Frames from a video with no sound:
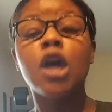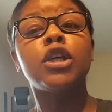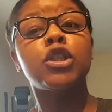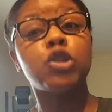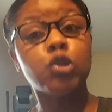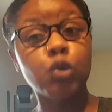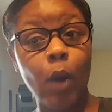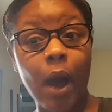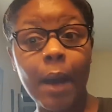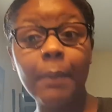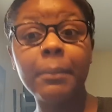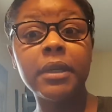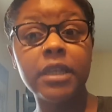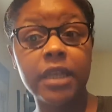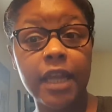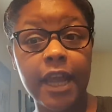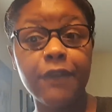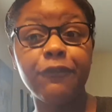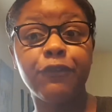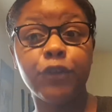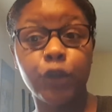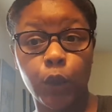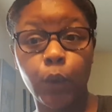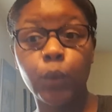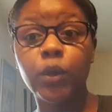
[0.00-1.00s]
So I'm gonna
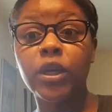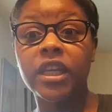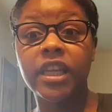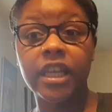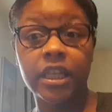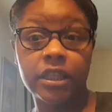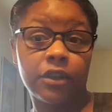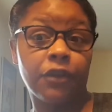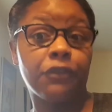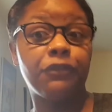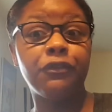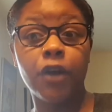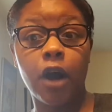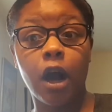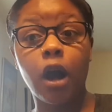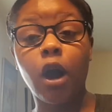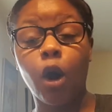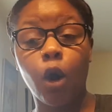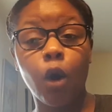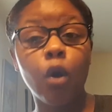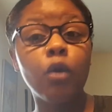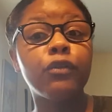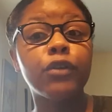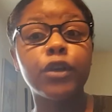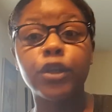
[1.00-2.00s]
need for you to get the fuck
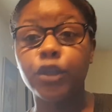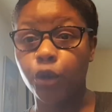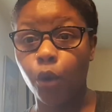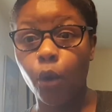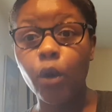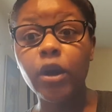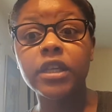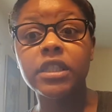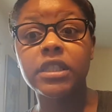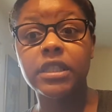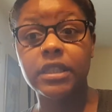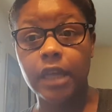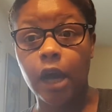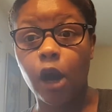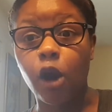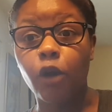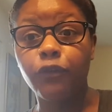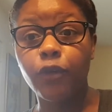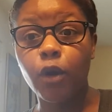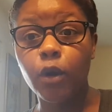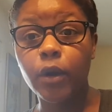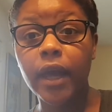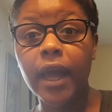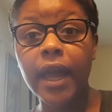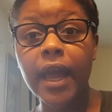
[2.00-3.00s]
over yourself,
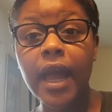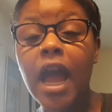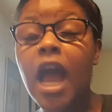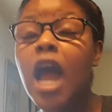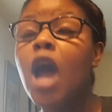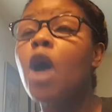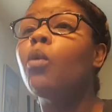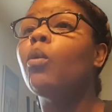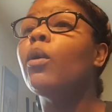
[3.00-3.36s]
okay?